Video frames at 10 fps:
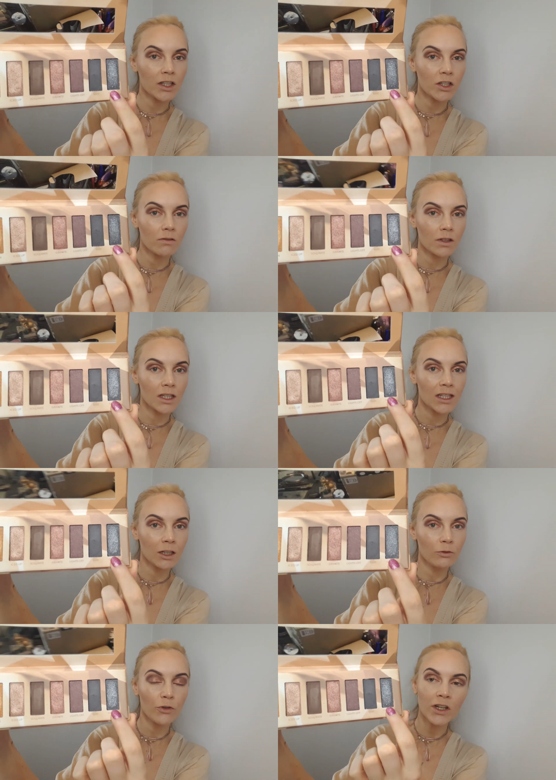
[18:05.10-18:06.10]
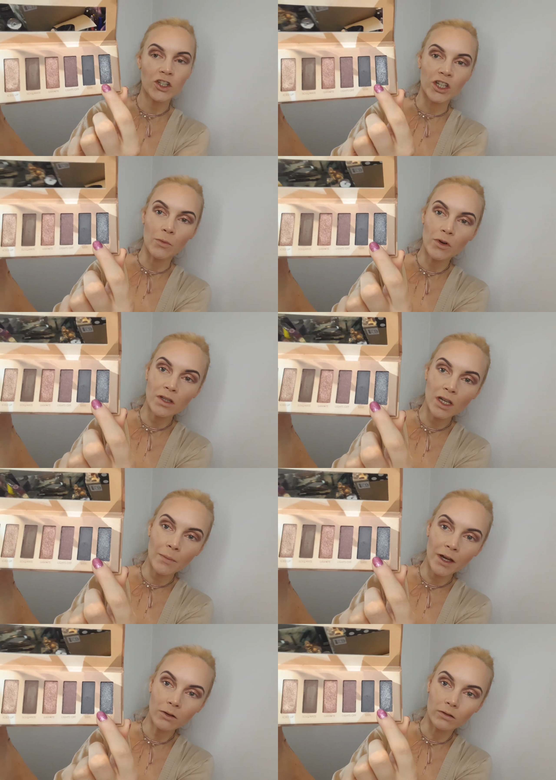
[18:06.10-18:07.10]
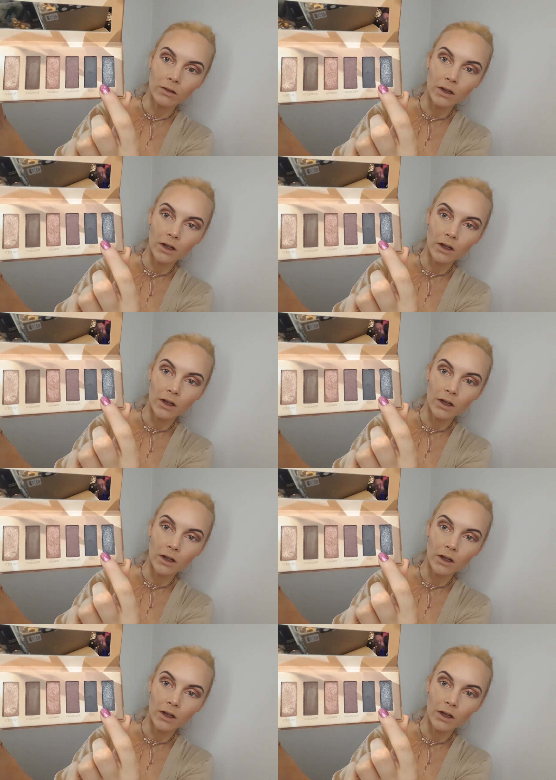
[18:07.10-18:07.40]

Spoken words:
silvery shimmer has come out.